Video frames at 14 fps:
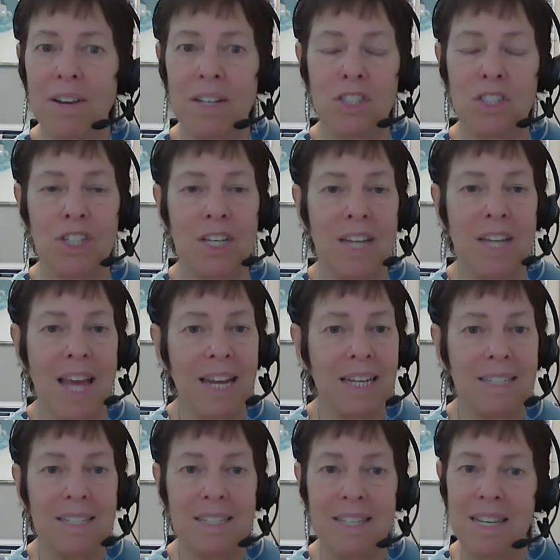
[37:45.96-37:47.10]
genetic
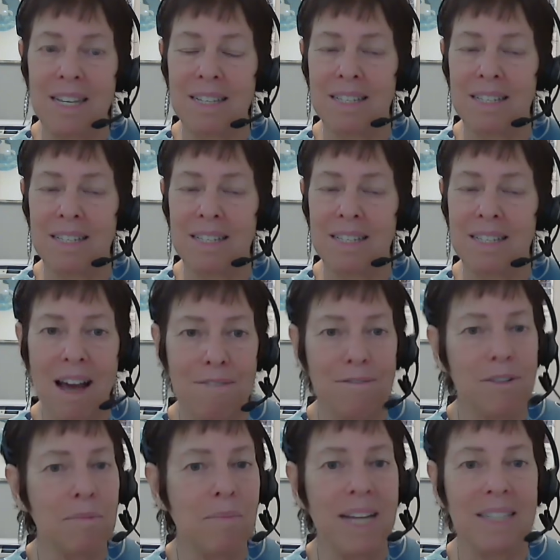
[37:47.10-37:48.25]
disease that I got
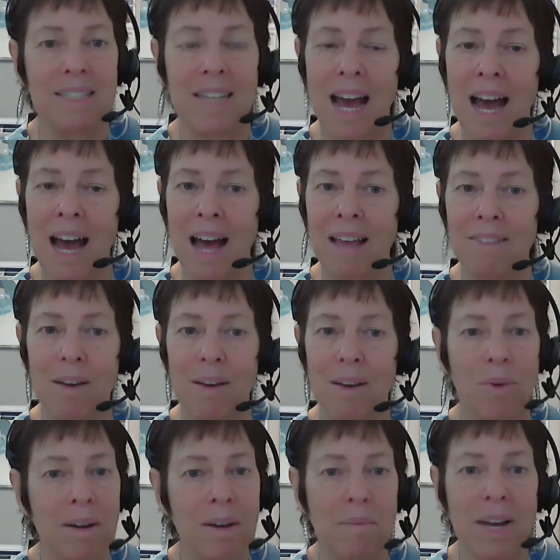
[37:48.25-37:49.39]
from my dad that
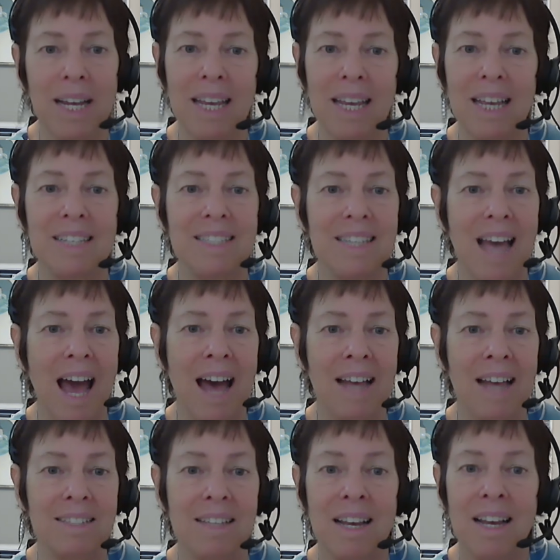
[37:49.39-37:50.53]
one of my kids
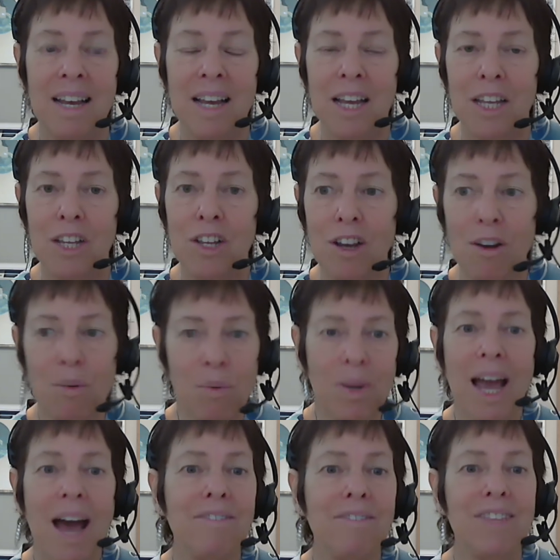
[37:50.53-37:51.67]
has. We
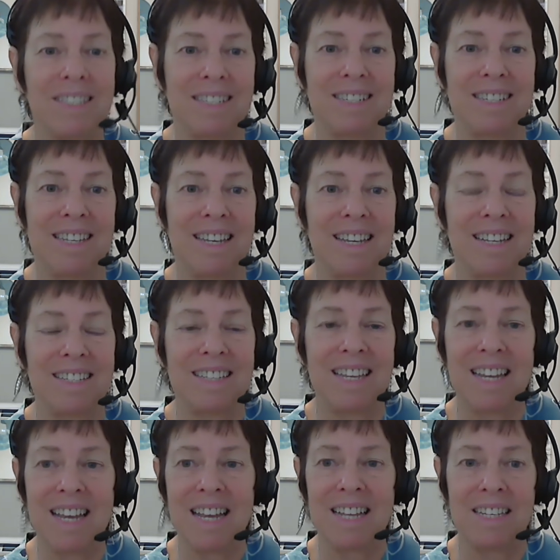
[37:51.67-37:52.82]
have this disease,
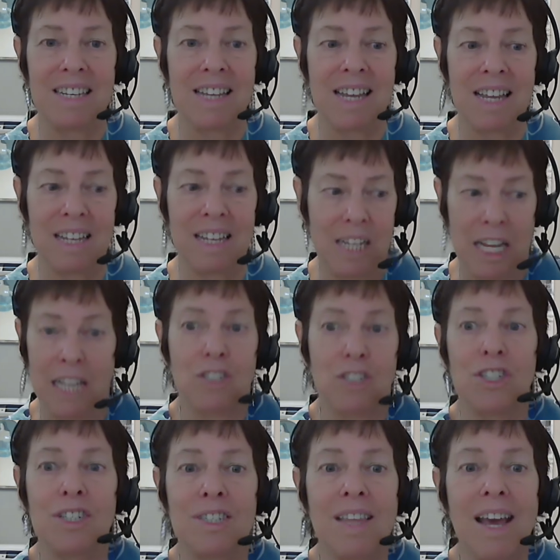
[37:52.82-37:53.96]
and it's
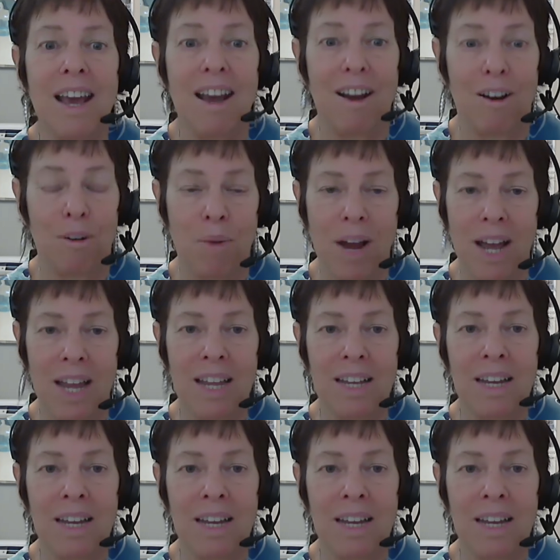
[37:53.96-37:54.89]
just there, right?